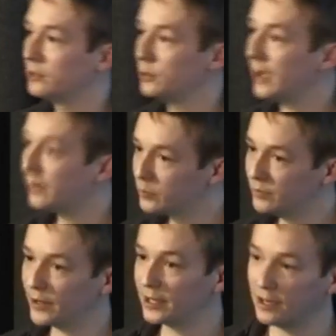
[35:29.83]
You have to be
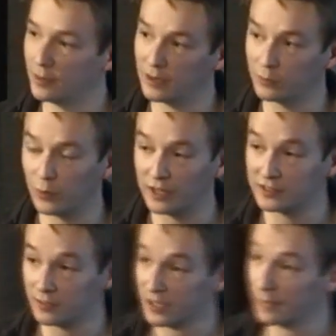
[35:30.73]
very clear about where
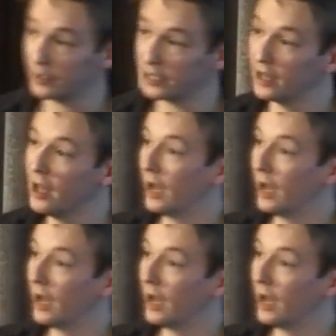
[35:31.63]
stuff's happening,